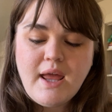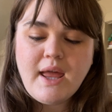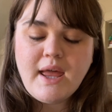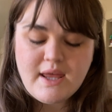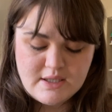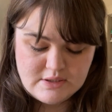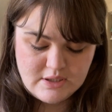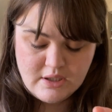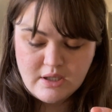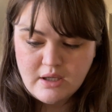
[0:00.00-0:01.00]
And
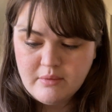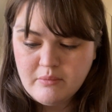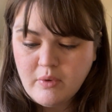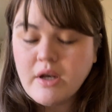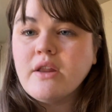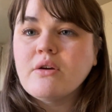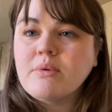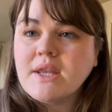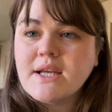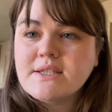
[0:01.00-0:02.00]
another
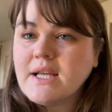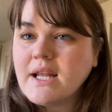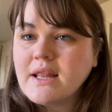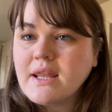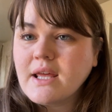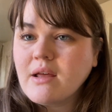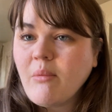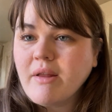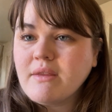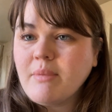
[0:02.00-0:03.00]
really exciting thing
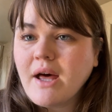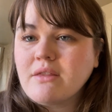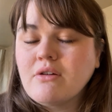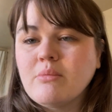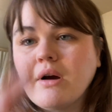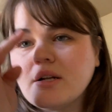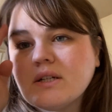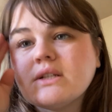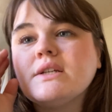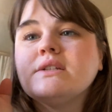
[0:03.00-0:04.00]
about the bathroom
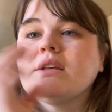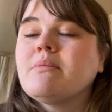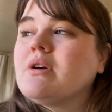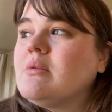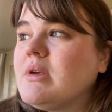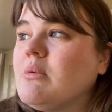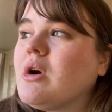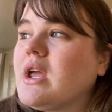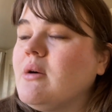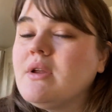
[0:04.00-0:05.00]
project is I'm going to be
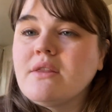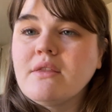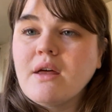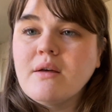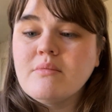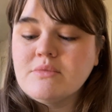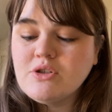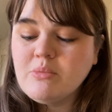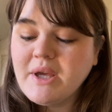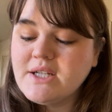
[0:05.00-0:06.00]
working with
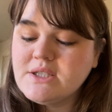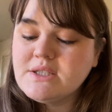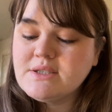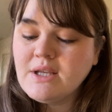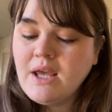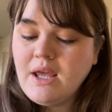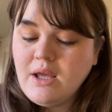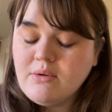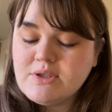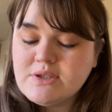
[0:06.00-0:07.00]
2 Pages,
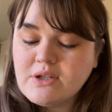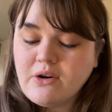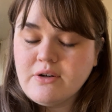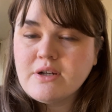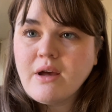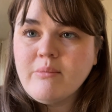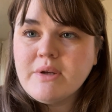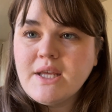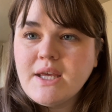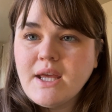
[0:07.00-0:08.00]
which is a curtain
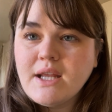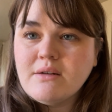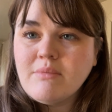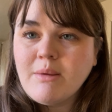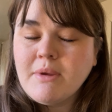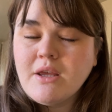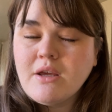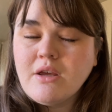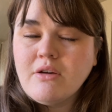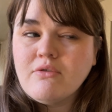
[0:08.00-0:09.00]
company, and maybe
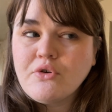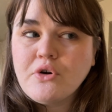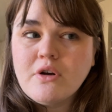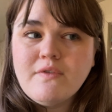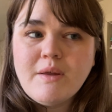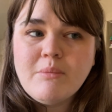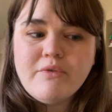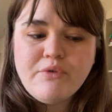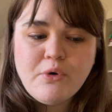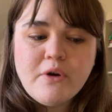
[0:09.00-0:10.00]
you've heard of them
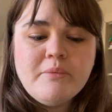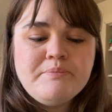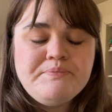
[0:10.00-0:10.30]
before.